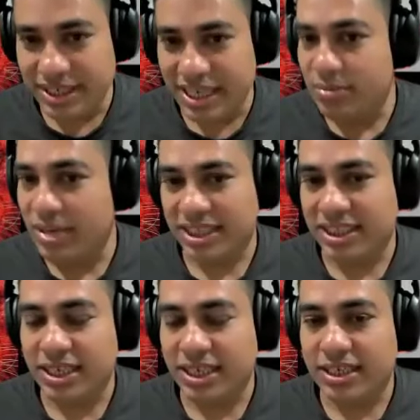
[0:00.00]
deem
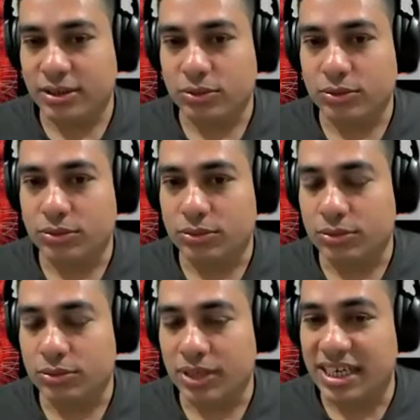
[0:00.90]
necessary
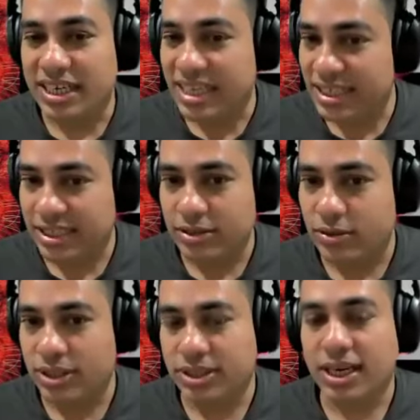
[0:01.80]
to increase the
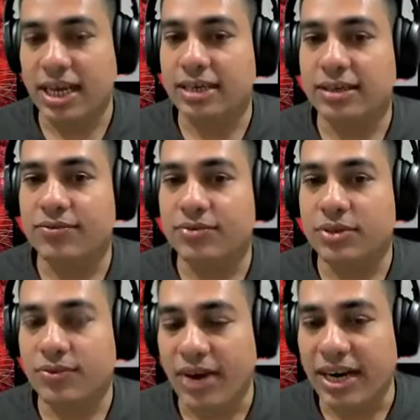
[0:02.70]
duration, like if
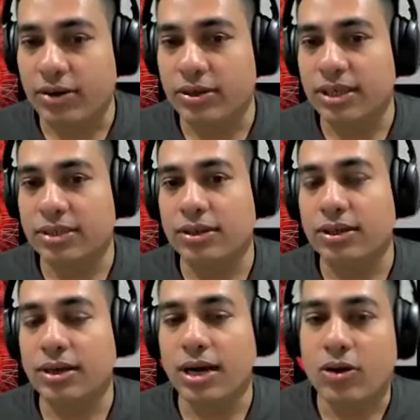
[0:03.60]
we find out that
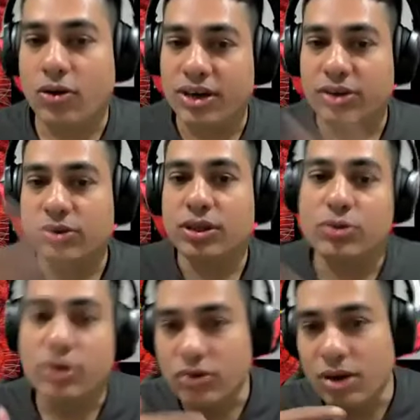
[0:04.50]
according to the
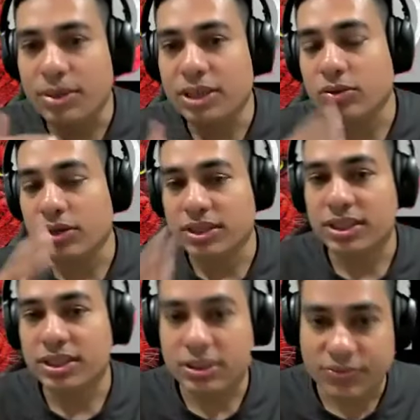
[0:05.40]
new requirements,
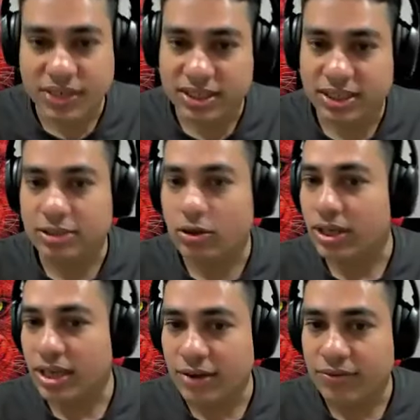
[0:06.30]
26 weeks is
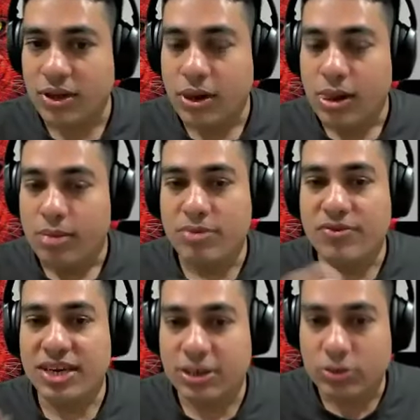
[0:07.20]
not enough, maybe
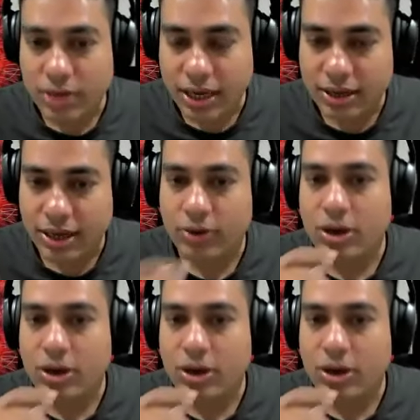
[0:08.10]
we need to have